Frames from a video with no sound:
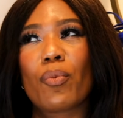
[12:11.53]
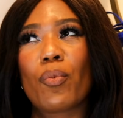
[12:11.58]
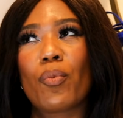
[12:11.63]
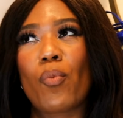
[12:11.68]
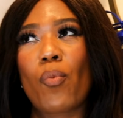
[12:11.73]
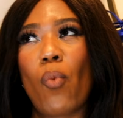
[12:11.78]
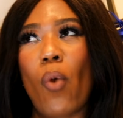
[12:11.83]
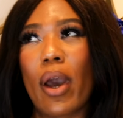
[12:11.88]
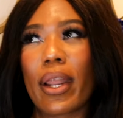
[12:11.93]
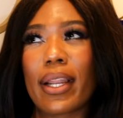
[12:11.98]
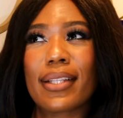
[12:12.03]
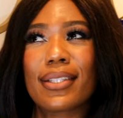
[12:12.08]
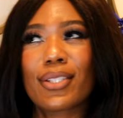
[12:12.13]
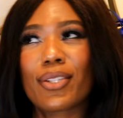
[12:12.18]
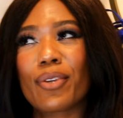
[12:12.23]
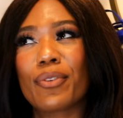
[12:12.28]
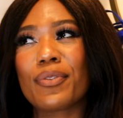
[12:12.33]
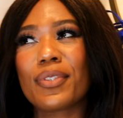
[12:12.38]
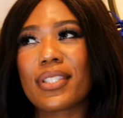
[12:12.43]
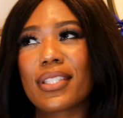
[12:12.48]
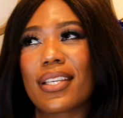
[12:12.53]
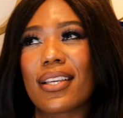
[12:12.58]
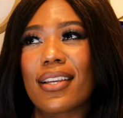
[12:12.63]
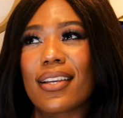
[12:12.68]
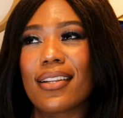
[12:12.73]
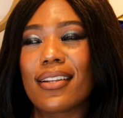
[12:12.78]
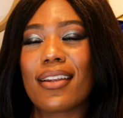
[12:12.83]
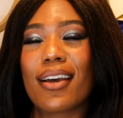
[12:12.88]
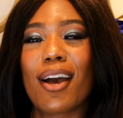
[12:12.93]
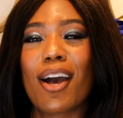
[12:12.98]
wanted to have
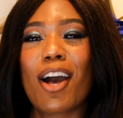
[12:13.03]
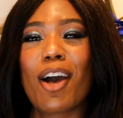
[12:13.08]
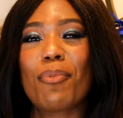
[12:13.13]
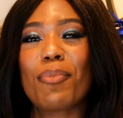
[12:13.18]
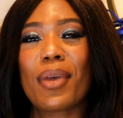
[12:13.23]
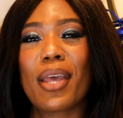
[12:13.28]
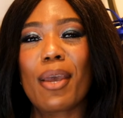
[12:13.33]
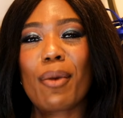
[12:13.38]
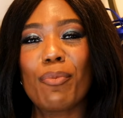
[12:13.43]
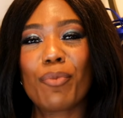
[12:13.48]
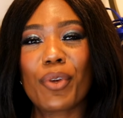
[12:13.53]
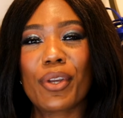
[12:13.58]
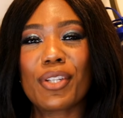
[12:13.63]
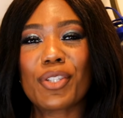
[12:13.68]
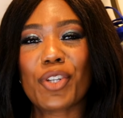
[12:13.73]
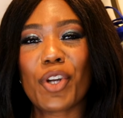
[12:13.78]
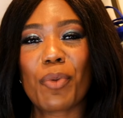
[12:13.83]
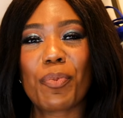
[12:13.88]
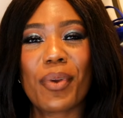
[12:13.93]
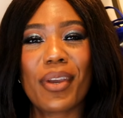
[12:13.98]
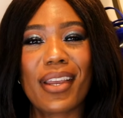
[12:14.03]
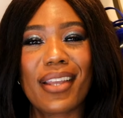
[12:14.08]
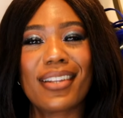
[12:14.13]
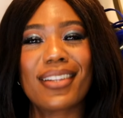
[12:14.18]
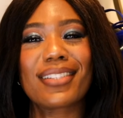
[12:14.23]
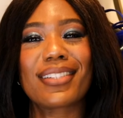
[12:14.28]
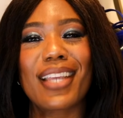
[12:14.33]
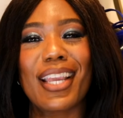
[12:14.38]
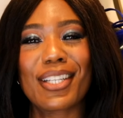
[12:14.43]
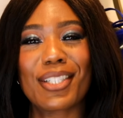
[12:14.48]
seen him reinterpret in
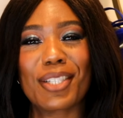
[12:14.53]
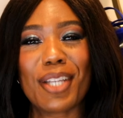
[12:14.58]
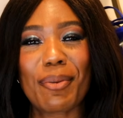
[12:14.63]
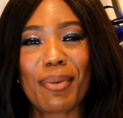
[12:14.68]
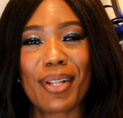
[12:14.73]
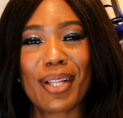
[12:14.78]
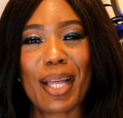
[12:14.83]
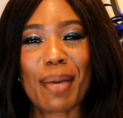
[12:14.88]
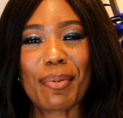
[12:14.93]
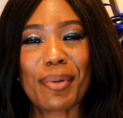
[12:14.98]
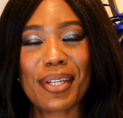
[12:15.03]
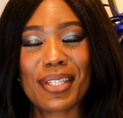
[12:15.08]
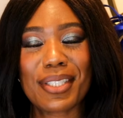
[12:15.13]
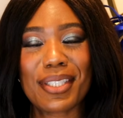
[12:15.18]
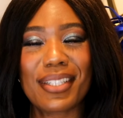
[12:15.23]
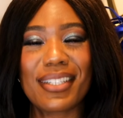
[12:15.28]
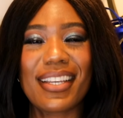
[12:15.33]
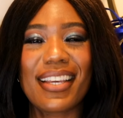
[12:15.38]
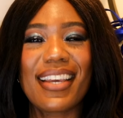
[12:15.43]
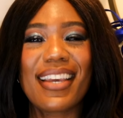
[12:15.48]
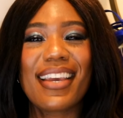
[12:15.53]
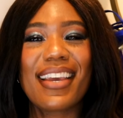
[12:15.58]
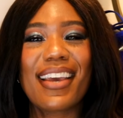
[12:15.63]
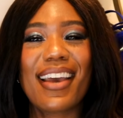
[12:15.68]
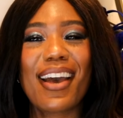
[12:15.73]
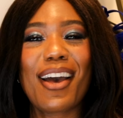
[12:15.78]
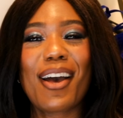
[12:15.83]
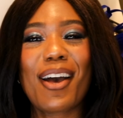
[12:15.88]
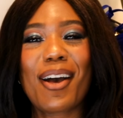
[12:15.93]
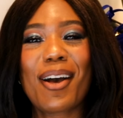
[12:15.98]
this H&M collaboration,
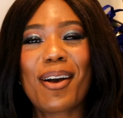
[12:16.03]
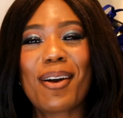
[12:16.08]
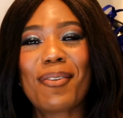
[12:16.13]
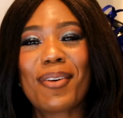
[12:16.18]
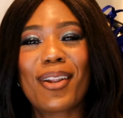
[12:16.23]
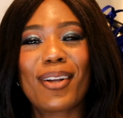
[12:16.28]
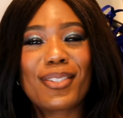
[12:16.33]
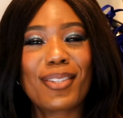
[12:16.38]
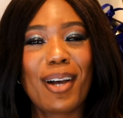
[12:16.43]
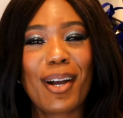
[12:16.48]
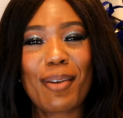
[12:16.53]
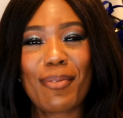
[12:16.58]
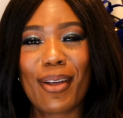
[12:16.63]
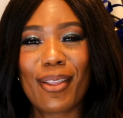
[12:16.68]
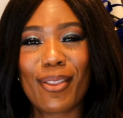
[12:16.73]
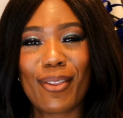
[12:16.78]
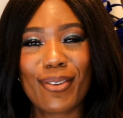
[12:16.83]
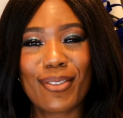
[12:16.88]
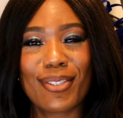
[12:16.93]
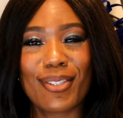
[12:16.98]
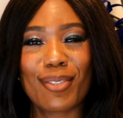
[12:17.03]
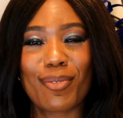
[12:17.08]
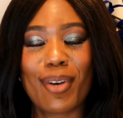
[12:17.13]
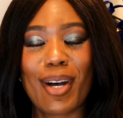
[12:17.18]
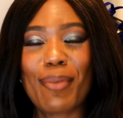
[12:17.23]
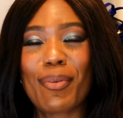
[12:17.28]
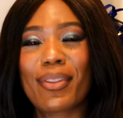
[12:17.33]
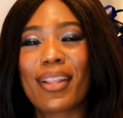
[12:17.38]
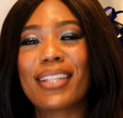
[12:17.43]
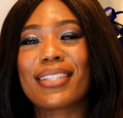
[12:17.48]
and I'll talk about those as
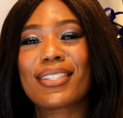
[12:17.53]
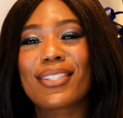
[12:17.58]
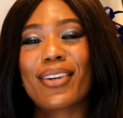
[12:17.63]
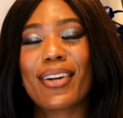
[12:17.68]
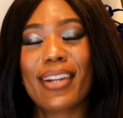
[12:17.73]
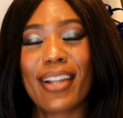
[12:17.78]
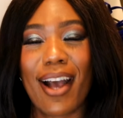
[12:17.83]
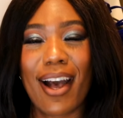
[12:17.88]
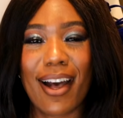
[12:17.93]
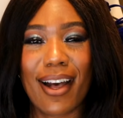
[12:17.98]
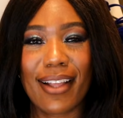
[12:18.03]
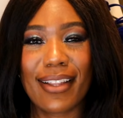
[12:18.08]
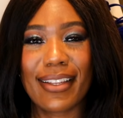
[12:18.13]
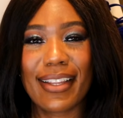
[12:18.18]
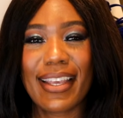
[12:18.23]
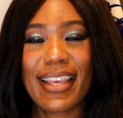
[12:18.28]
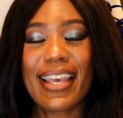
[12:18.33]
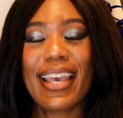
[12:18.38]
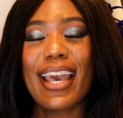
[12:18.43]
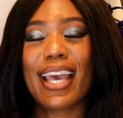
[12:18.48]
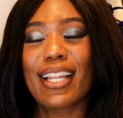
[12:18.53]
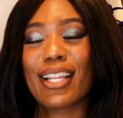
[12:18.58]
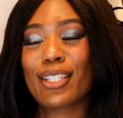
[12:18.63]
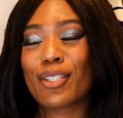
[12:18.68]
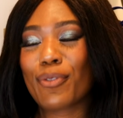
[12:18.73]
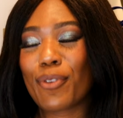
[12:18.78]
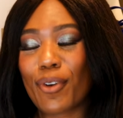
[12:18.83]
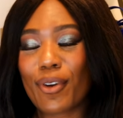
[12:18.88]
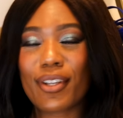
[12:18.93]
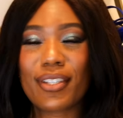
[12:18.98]
well. But let's start on, and
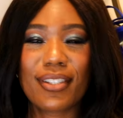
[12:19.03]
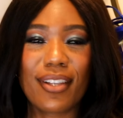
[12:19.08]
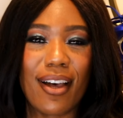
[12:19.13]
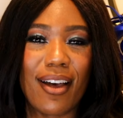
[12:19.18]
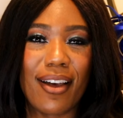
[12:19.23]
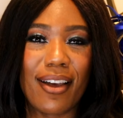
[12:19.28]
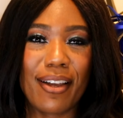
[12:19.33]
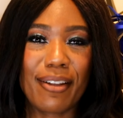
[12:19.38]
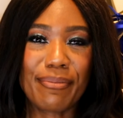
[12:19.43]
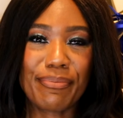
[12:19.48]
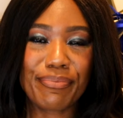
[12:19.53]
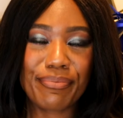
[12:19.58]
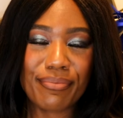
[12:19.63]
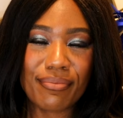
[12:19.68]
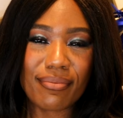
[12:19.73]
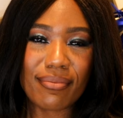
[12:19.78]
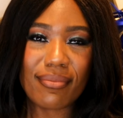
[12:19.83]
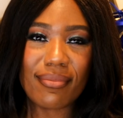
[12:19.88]
let's focus on